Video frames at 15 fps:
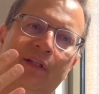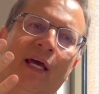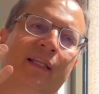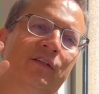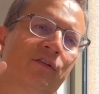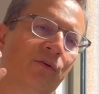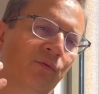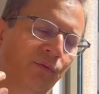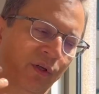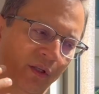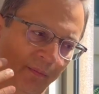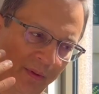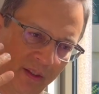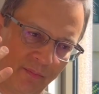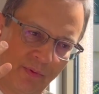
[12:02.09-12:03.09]
That's a real
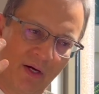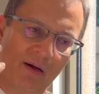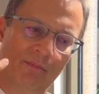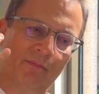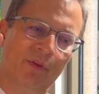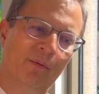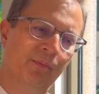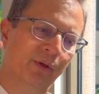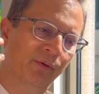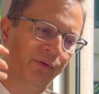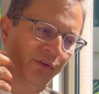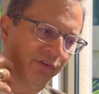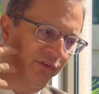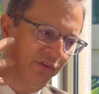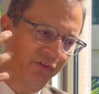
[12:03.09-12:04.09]
big problem. The
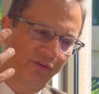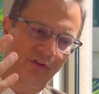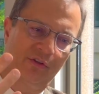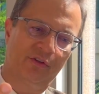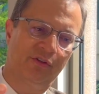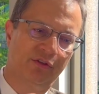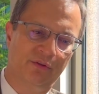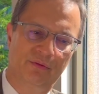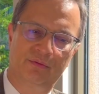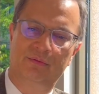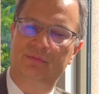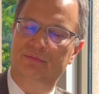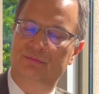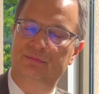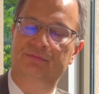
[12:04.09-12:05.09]
bones just start to
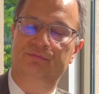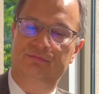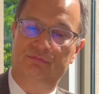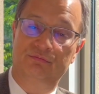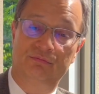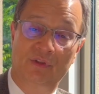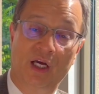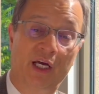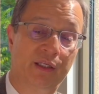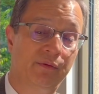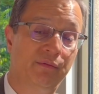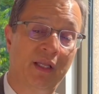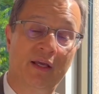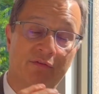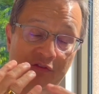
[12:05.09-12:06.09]
not
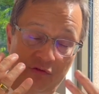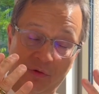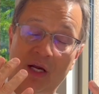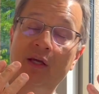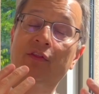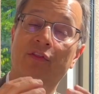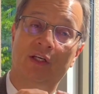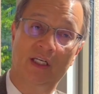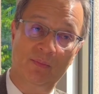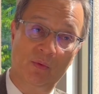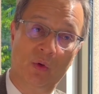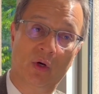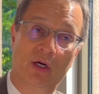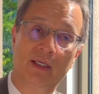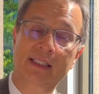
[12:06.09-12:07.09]
have strength
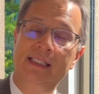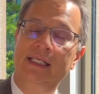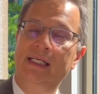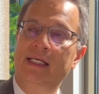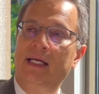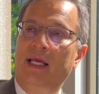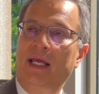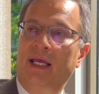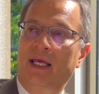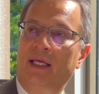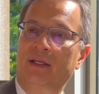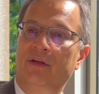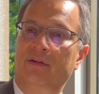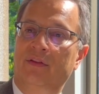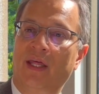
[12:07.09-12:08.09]
anymore.
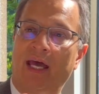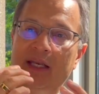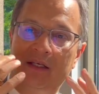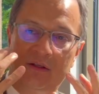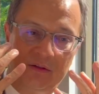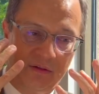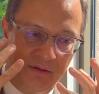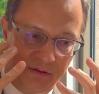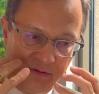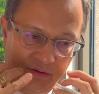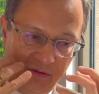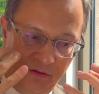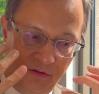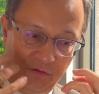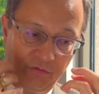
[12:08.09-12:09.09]
And that
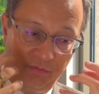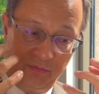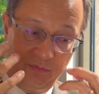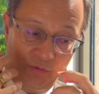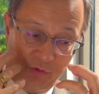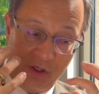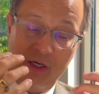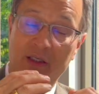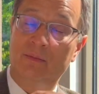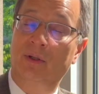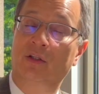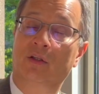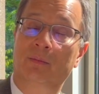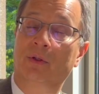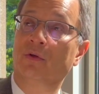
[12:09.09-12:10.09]
you're talking
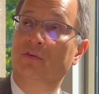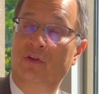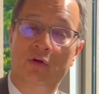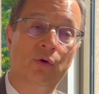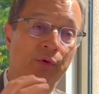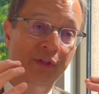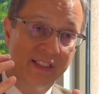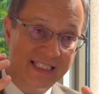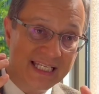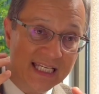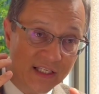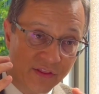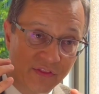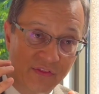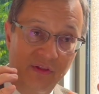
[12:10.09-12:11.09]
about the bones that hold the
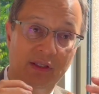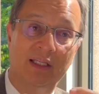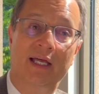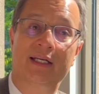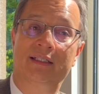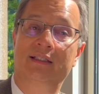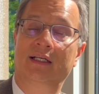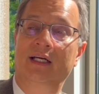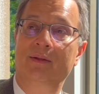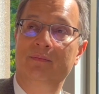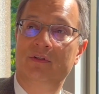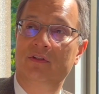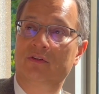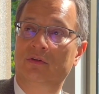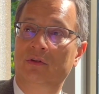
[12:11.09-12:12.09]
teeth a lot of
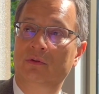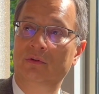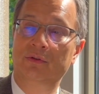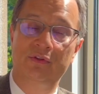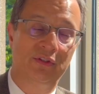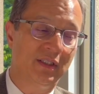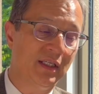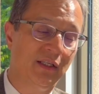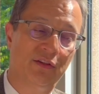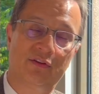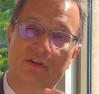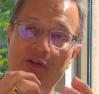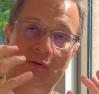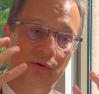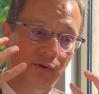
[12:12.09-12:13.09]
times, and so you lose teeth
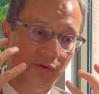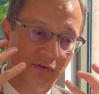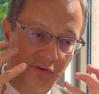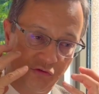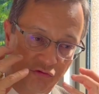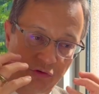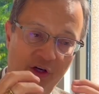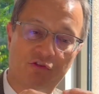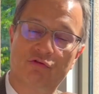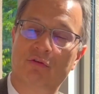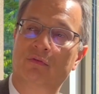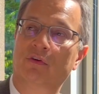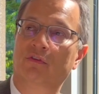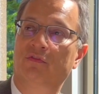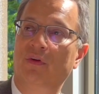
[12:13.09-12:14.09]
and you lose structure
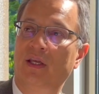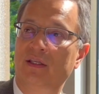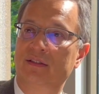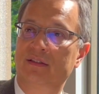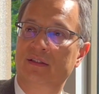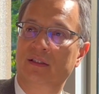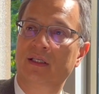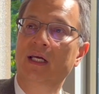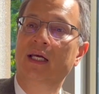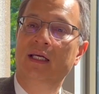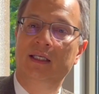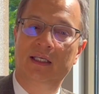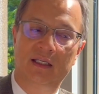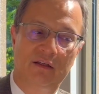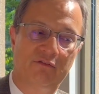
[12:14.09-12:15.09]
of your face and
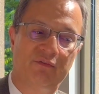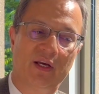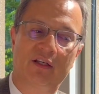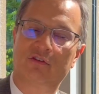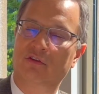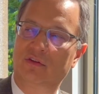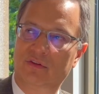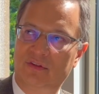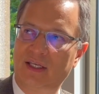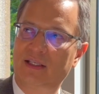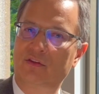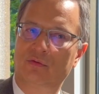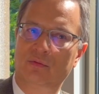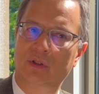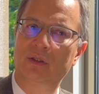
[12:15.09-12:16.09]
get infections.
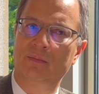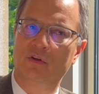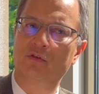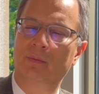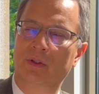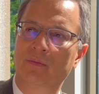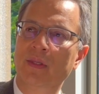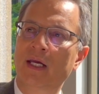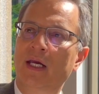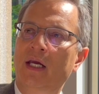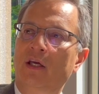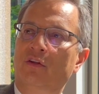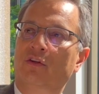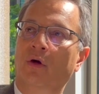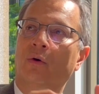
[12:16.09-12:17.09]
That's really miserable.
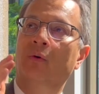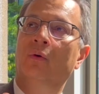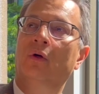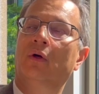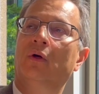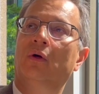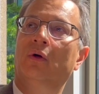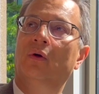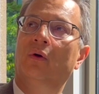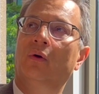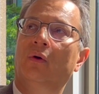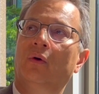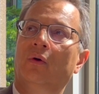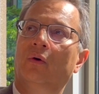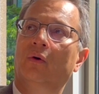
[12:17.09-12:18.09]
So
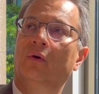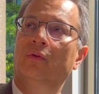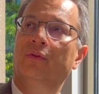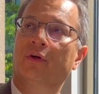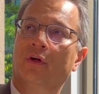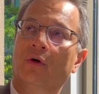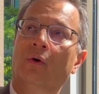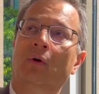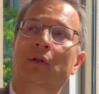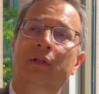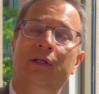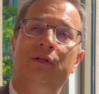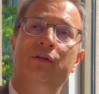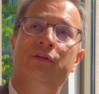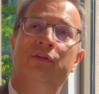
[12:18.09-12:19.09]
the goal
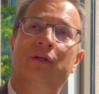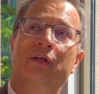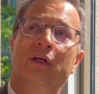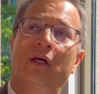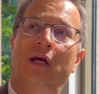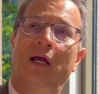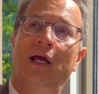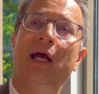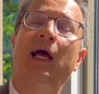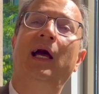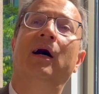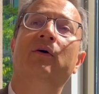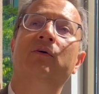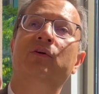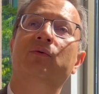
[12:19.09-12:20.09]
is,
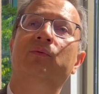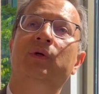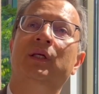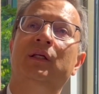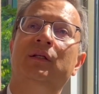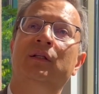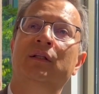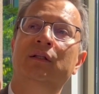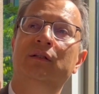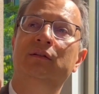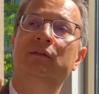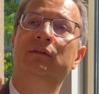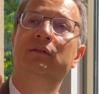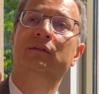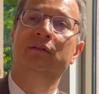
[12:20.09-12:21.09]
how do we
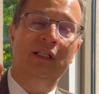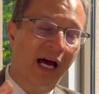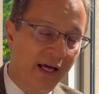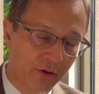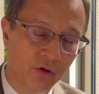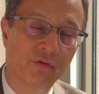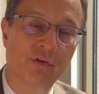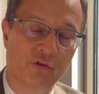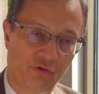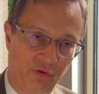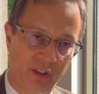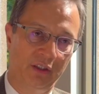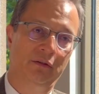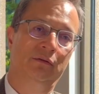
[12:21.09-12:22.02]
not overtreat?